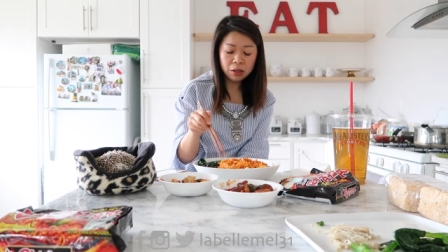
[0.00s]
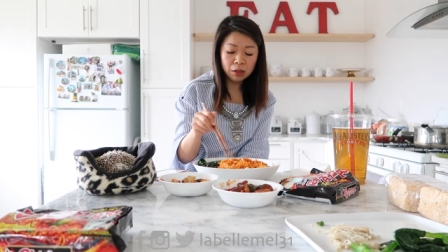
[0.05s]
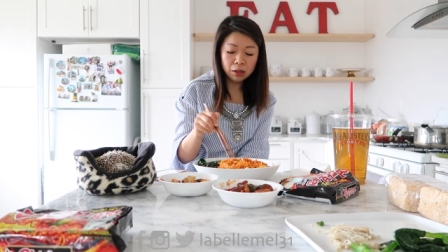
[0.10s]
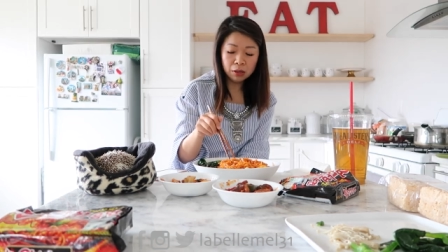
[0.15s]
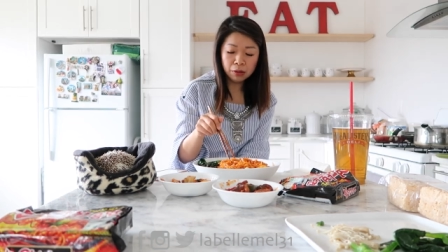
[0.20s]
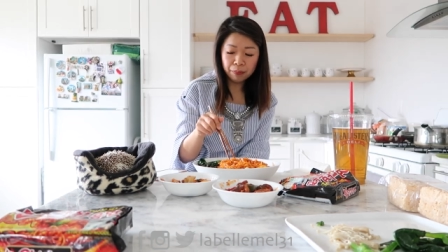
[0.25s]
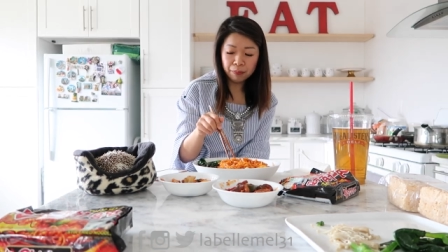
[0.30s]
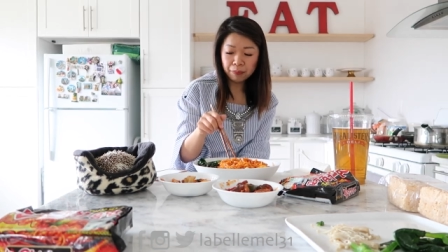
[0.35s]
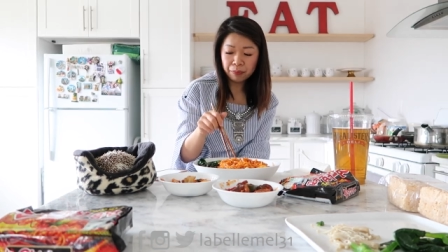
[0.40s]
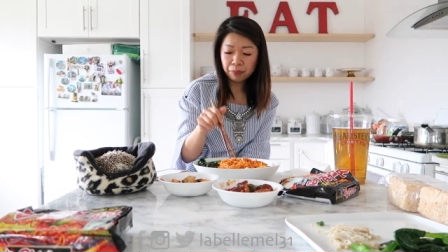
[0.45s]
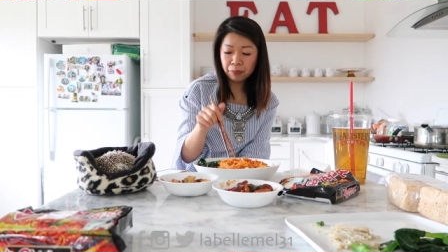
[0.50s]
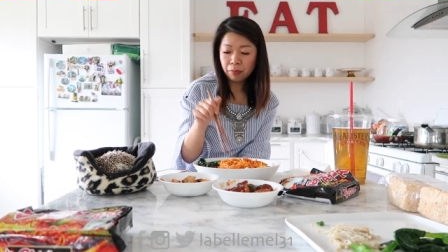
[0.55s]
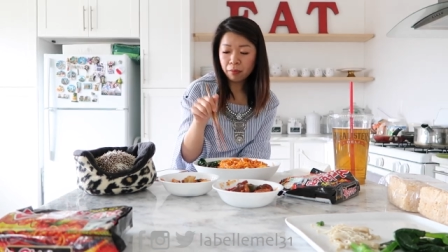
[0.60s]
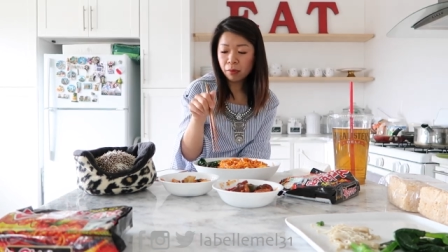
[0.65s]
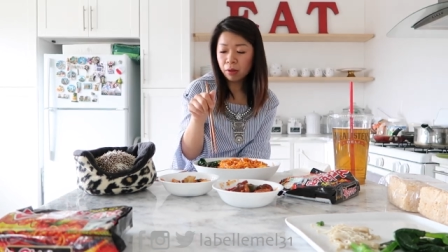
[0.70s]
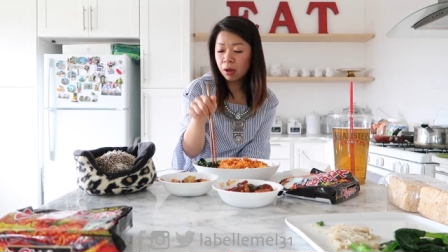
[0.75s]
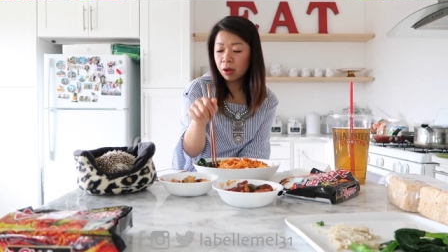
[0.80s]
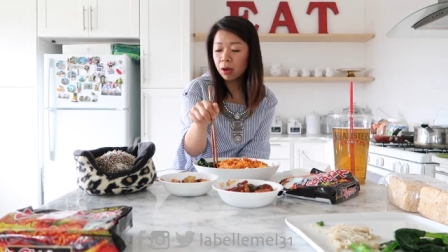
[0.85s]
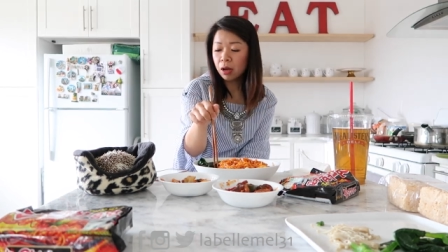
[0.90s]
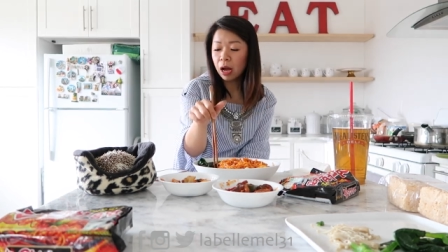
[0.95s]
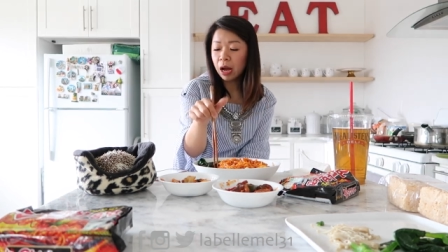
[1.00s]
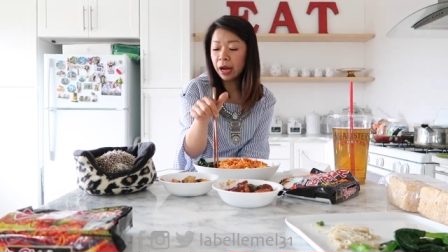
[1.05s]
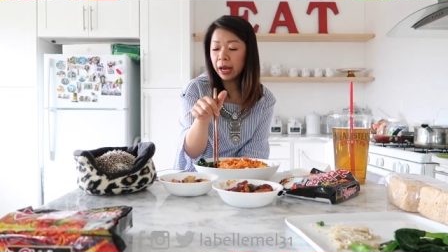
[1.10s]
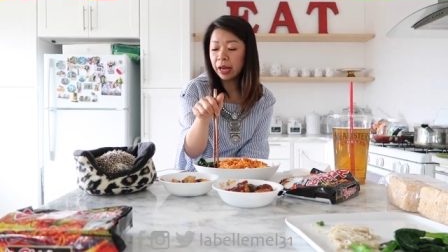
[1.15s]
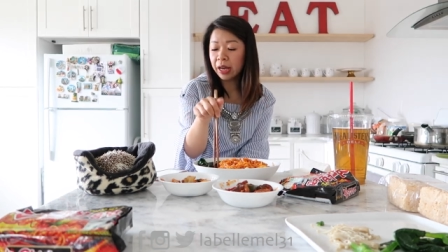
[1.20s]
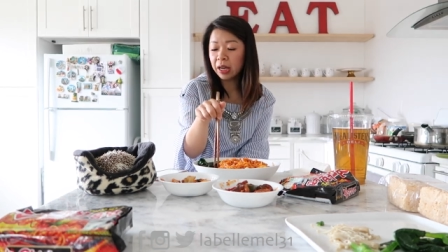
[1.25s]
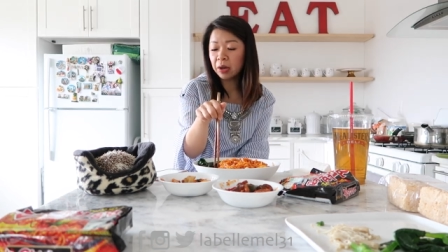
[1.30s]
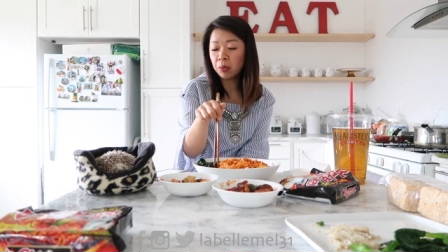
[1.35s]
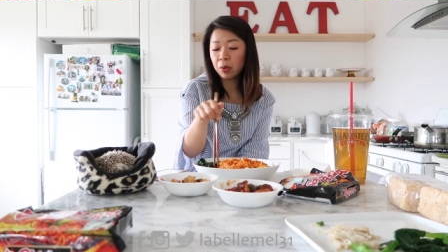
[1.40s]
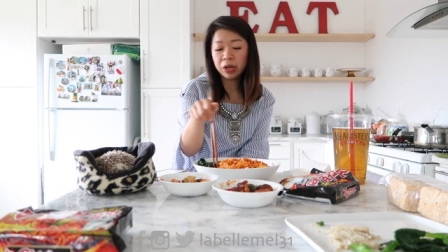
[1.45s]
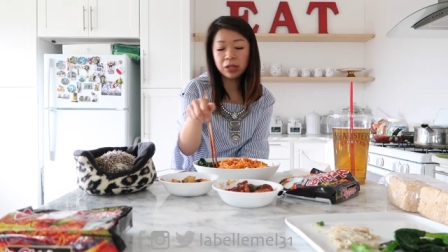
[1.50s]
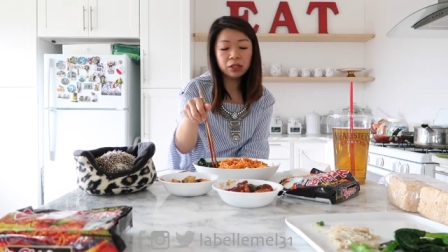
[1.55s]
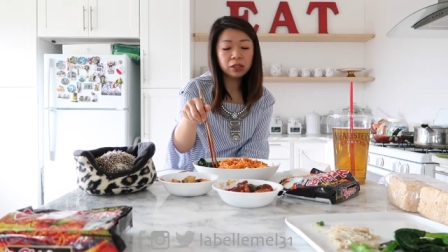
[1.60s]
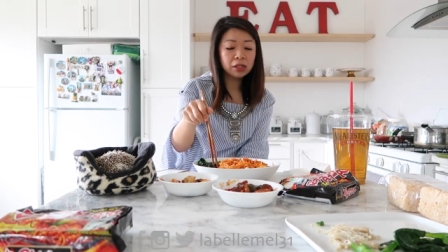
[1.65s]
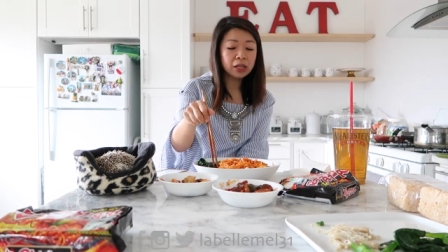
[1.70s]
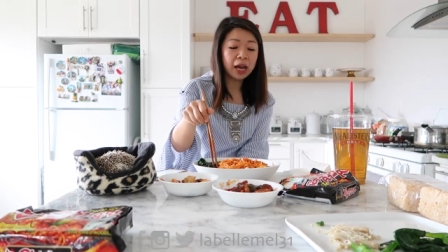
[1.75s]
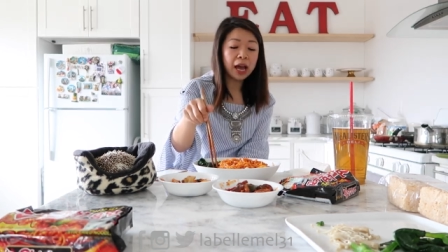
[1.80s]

I went.